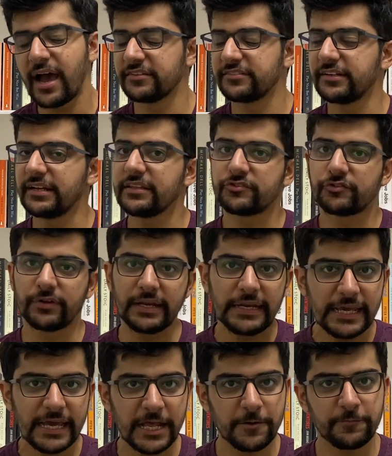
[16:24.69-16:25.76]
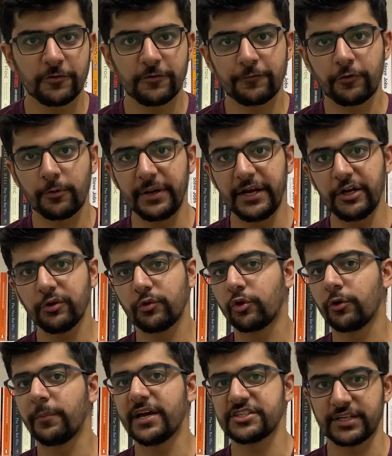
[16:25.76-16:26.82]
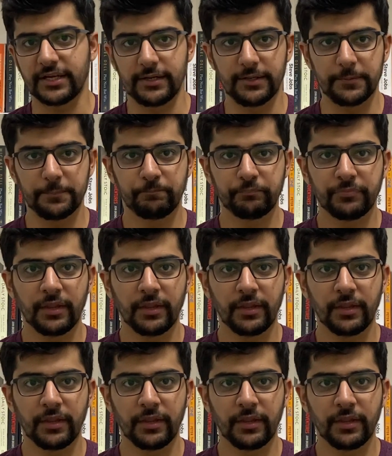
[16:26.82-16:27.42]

as it is really helpful for me to grow my channel.